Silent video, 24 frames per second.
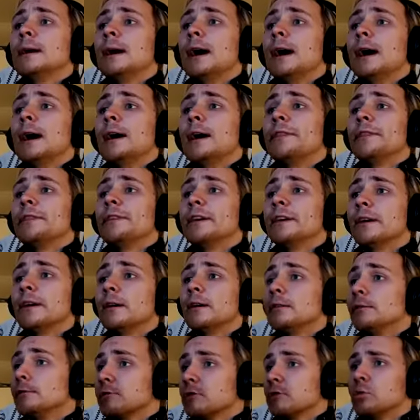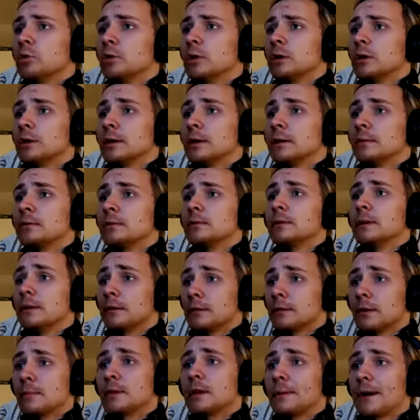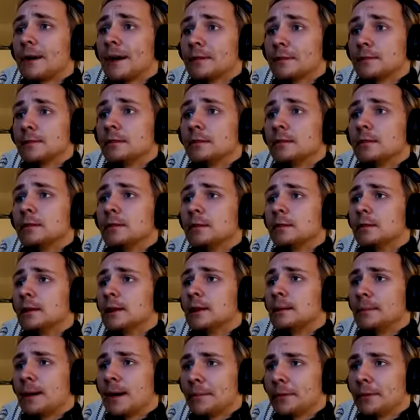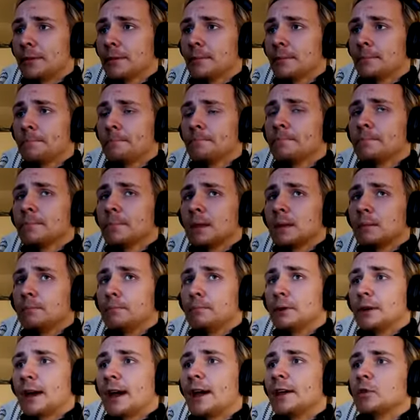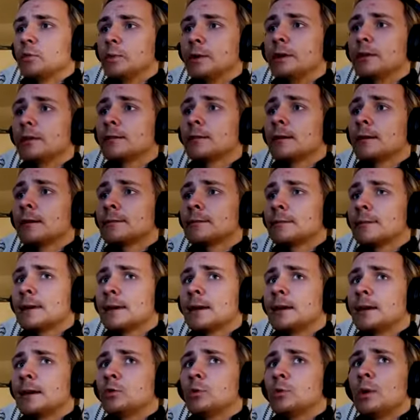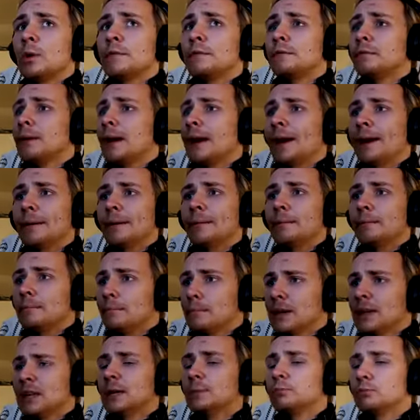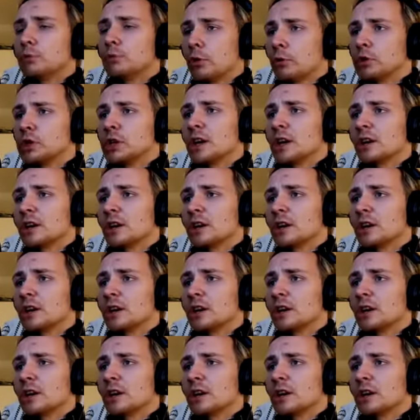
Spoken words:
And they are also working in some capacity on a mammoth. But as we discussed there, you have many projects